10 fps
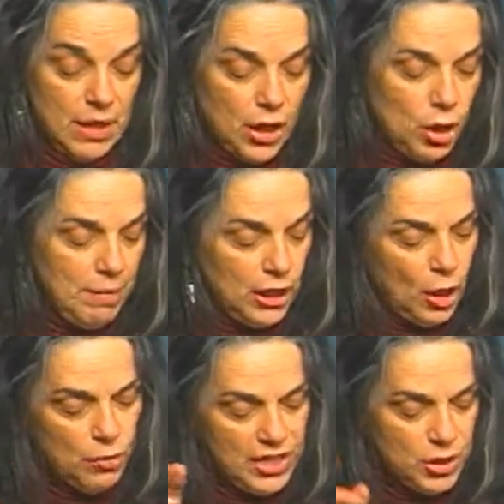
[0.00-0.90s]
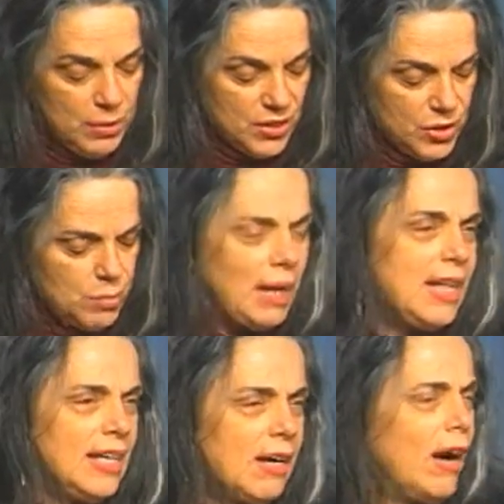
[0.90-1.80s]
You may know these wizards
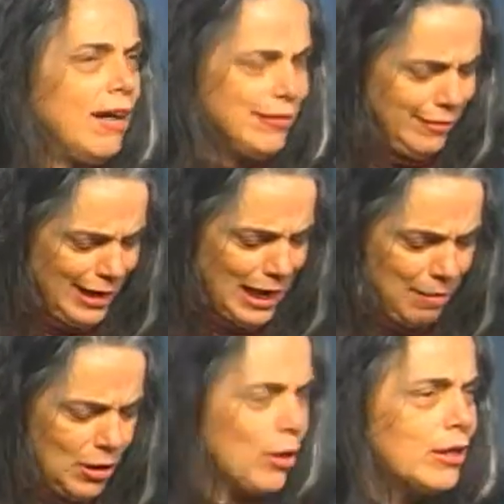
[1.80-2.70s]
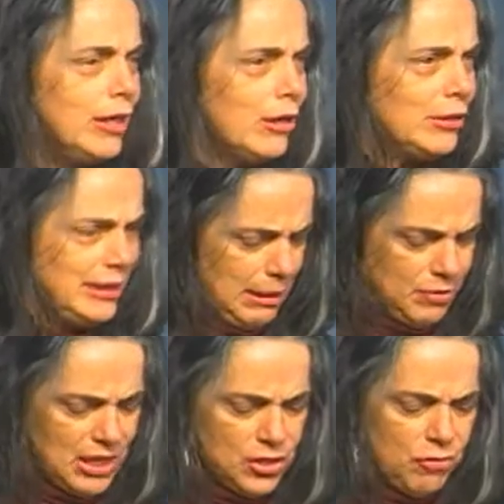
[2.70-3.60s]
by their other name, their clinical name,
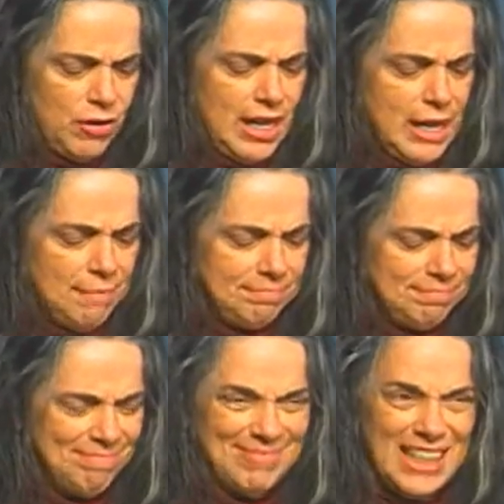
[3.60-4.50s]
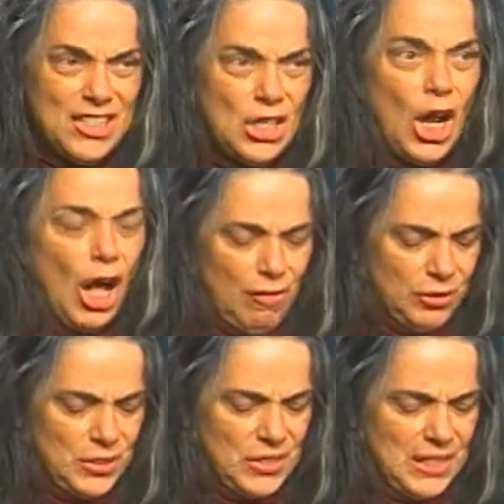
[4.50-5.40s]
schizophrenia, it's an
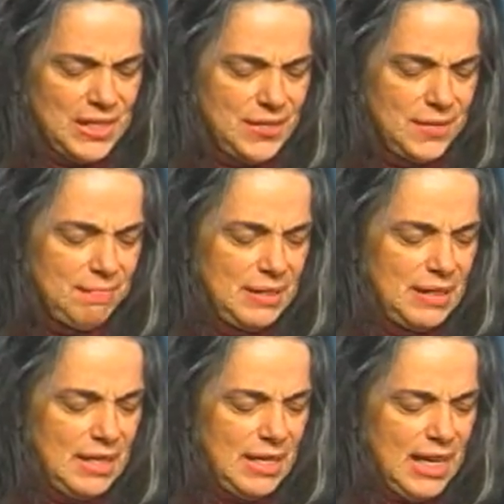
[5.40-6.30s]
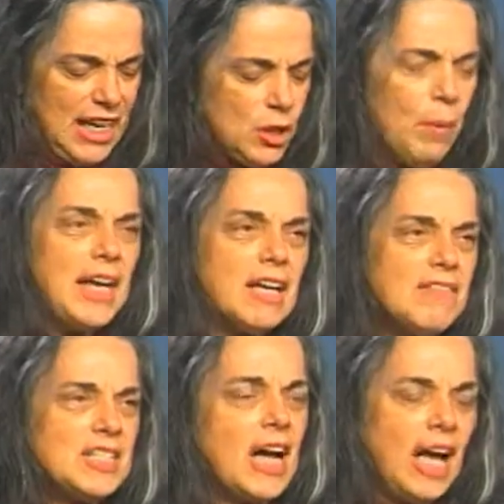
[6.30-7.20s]
awful disease. In the wake of
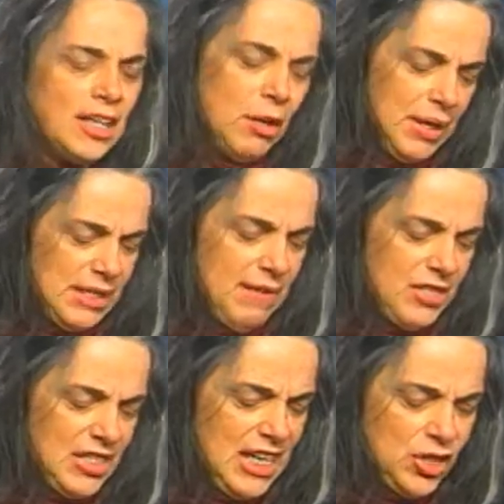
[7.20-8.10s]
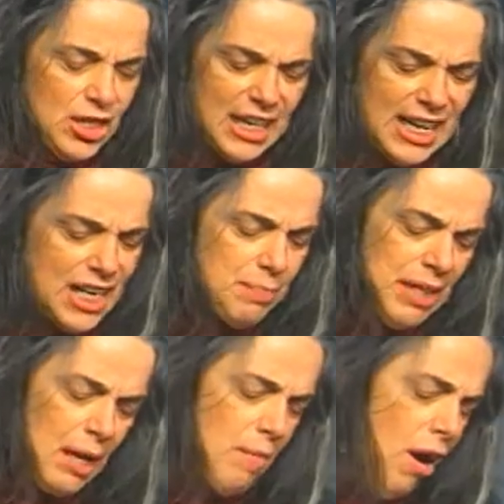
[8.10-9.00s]
its ongoing devastation, it has
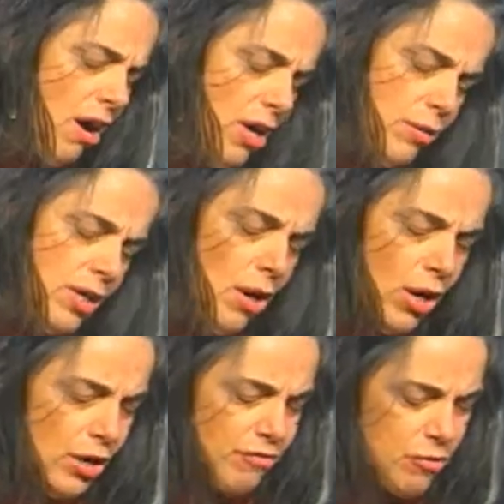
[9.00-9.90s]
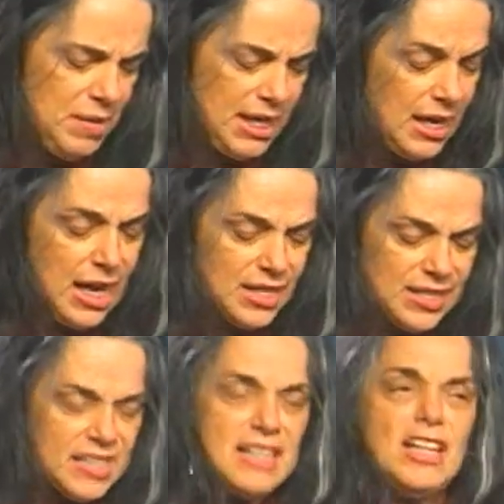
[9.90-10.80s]
become harder and harder for me to
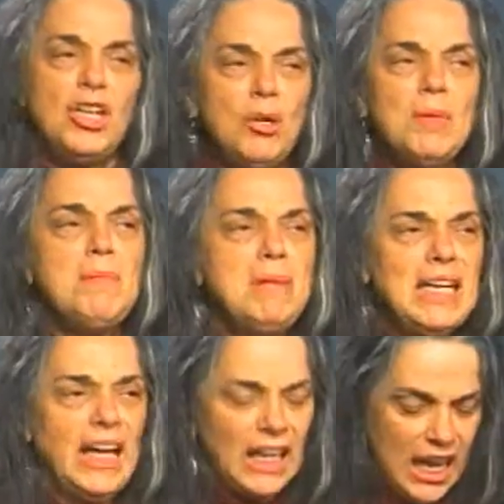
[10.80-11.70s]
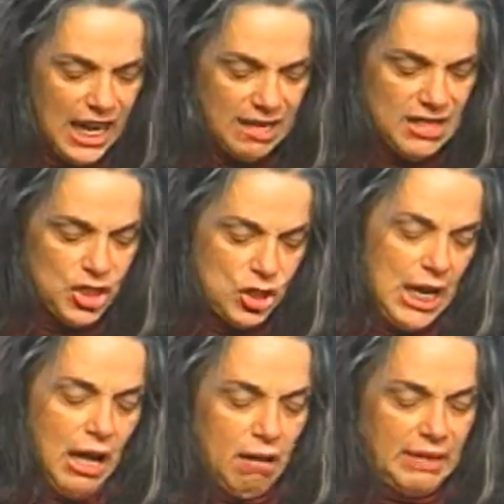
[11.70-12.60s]
see the human being in the
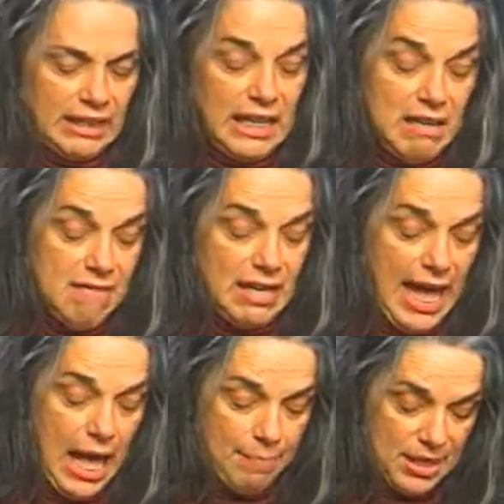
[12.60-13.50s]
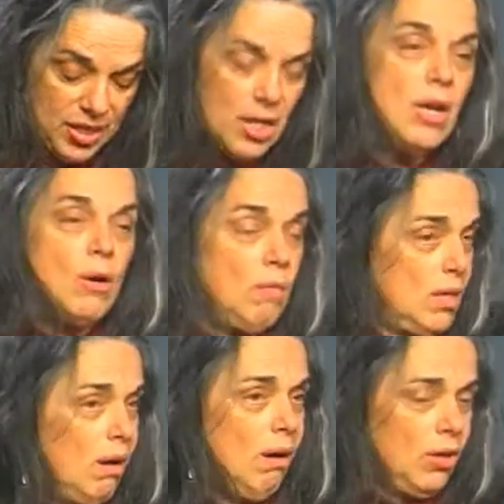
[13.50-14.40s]
shell that Keith inhabits with
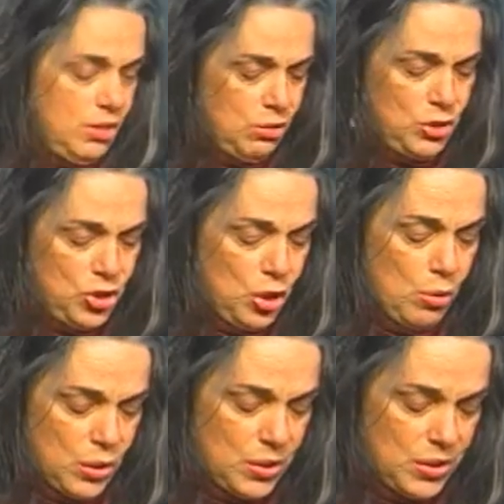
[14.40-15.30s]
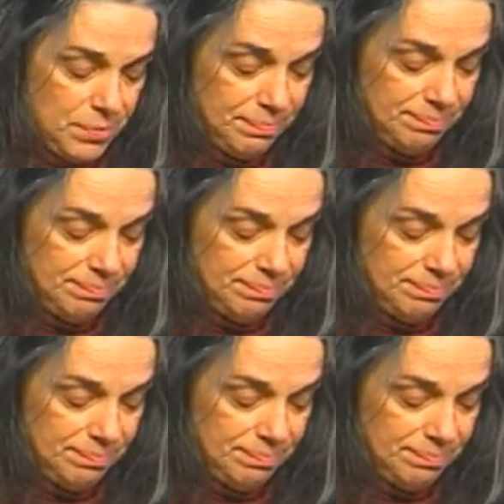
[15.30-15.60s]
all those jokers.